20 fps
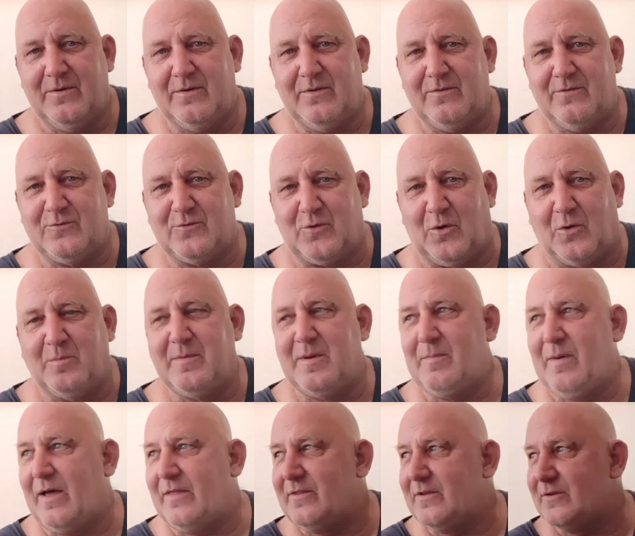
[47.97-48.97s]
told me
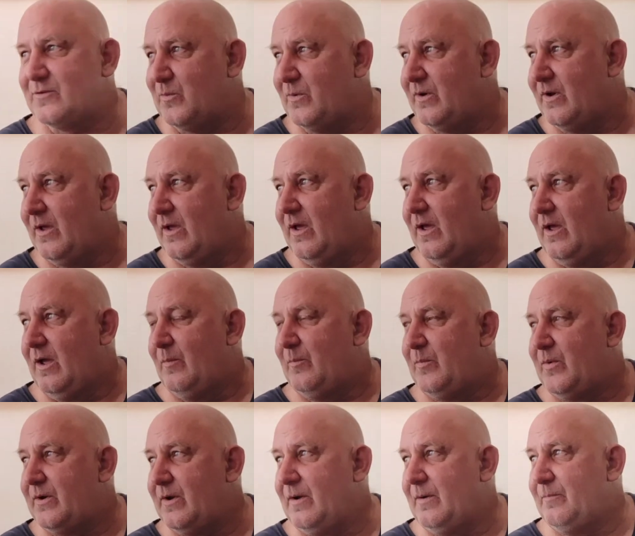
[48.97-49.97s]
about this one.
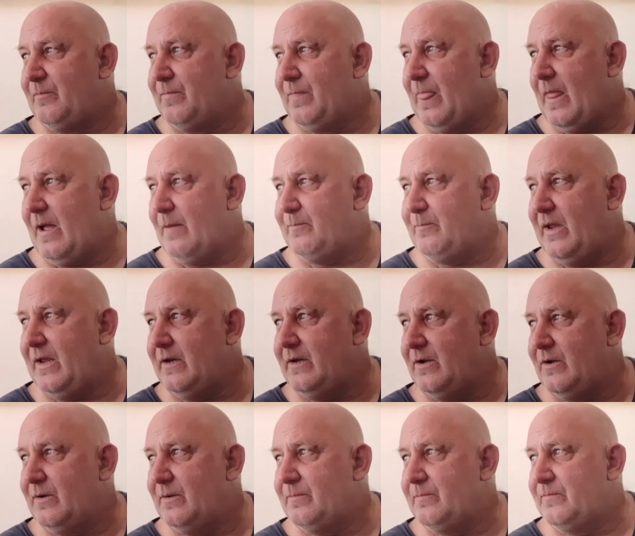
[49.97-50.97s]
But I paid
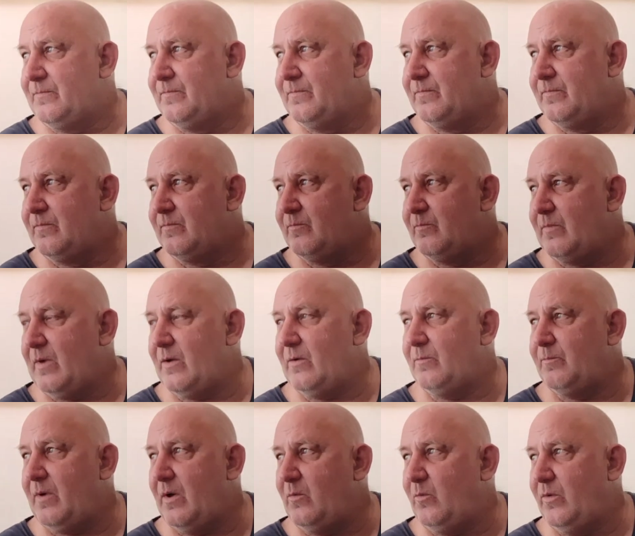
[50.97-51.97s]

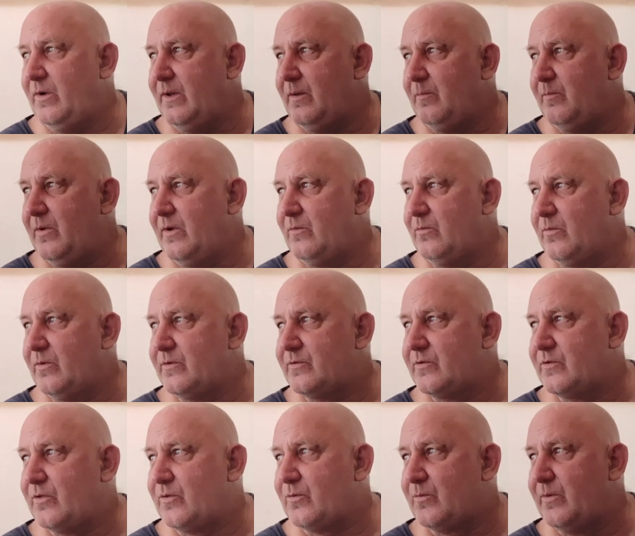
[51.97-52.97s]
my winning bid was
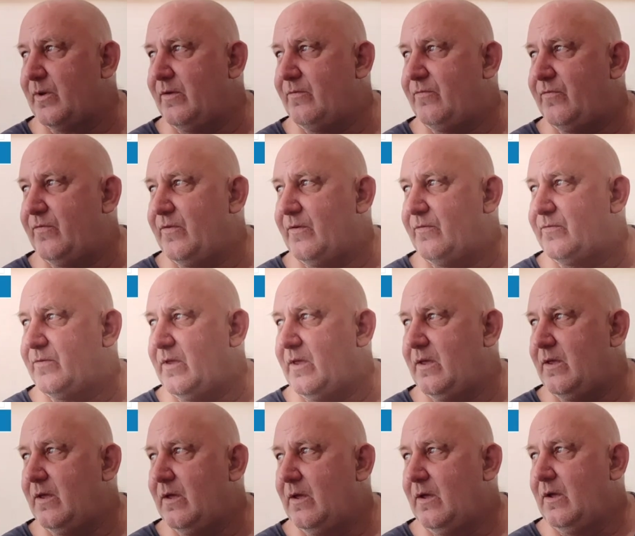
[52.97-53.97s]

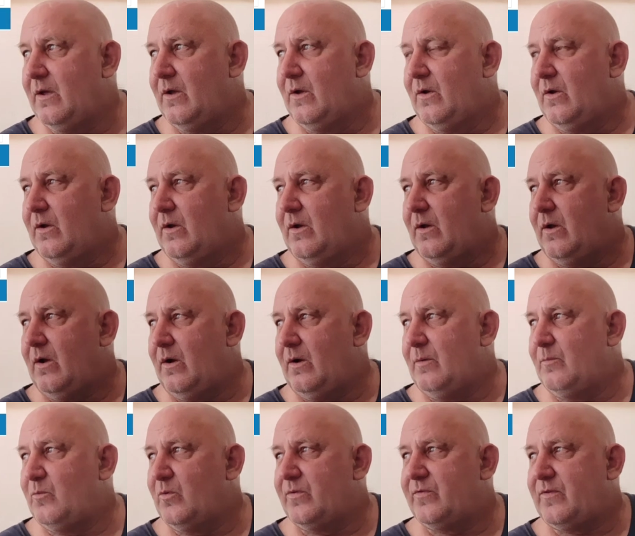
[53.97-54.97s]
350
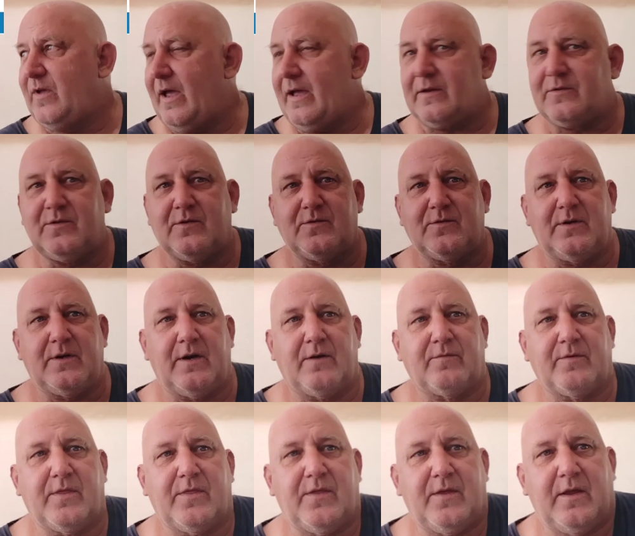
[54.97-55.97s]
with taxes and
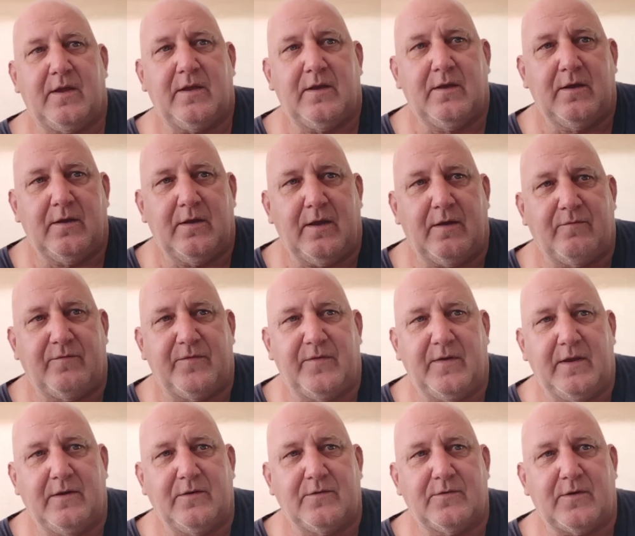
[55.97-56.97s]
everything and
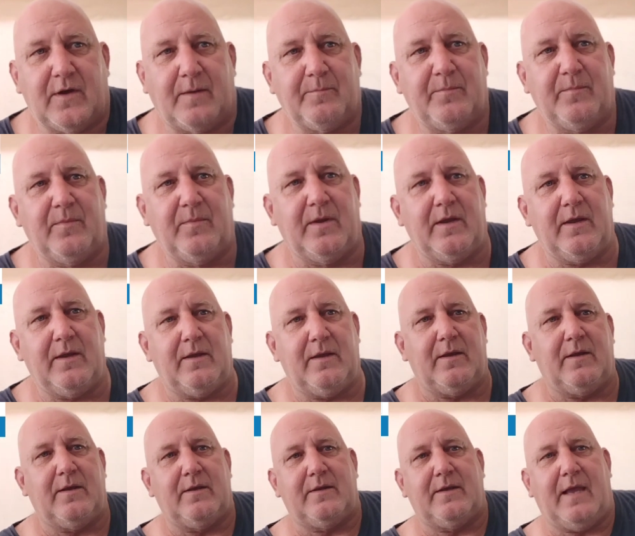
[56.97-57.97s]
fees.
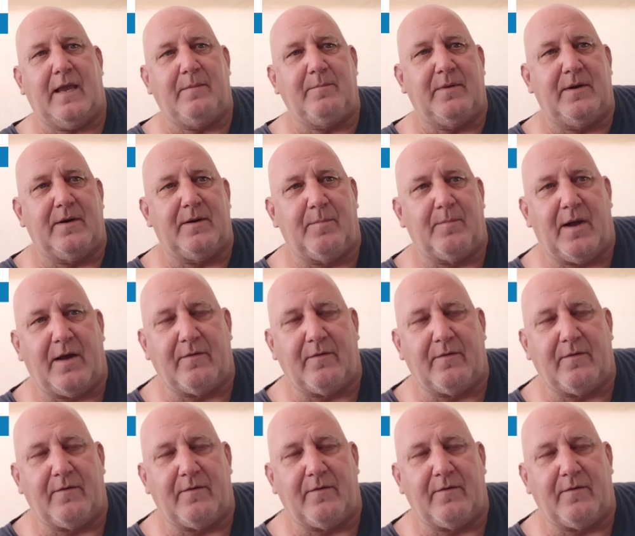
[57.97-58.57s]
It came in about